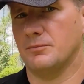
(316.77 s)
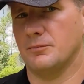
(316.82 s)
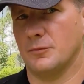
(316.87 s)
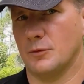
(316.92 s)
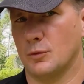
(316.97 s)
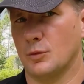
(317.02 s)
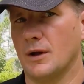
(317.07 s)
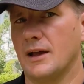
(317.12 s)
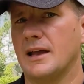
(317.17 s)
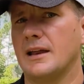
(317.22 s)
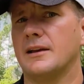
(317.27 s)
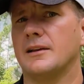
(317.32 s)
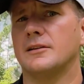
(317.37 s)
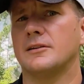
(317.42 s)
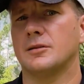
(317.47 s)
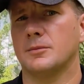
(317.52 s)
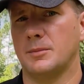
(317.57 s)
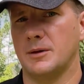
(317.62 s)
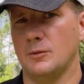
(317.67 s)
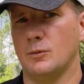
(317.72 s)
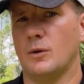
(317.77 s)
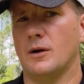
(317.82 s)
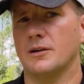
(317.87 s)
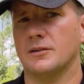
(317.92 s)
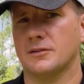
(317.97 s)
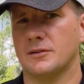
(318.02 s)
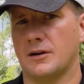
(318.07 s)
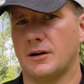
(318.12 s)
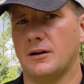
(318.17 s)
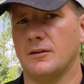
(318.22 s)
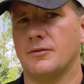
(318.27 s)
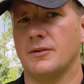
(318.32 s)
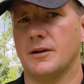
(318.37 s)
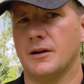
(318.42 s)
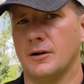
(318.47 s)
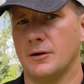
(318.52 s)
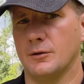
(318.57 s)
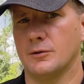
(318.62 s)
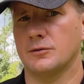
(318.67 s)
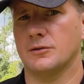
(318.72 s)
rated to be washed off
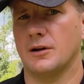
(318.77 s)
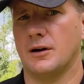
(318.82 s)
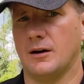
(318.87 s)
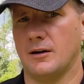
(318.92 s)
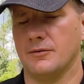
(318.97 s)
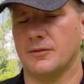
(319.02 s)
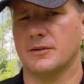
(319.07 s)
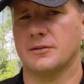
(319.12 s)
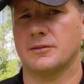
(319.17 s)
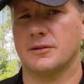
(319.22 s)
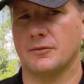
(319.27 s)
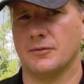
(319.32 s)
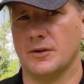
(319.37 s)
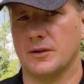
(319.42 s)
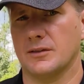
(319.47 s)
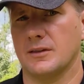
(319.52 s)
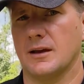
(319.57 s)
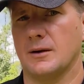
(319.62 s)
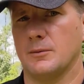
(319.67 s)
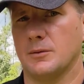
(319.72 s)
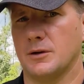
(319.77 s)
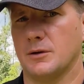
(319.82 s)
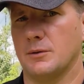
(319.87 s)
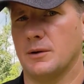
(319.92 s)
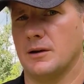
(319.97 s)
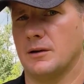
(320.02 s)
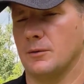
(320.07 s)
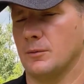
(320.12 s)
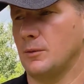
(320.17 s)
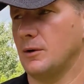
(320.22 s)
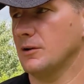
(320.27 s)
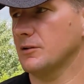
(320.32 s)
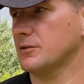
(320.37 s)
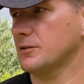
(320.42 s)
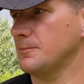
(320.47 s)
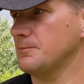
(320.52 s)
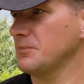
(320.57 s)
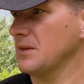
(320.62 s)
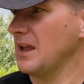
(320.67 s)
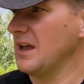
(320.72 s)
and hosed off and stuff like that when you're ready to wash
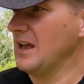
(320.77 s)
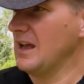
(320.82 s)
them.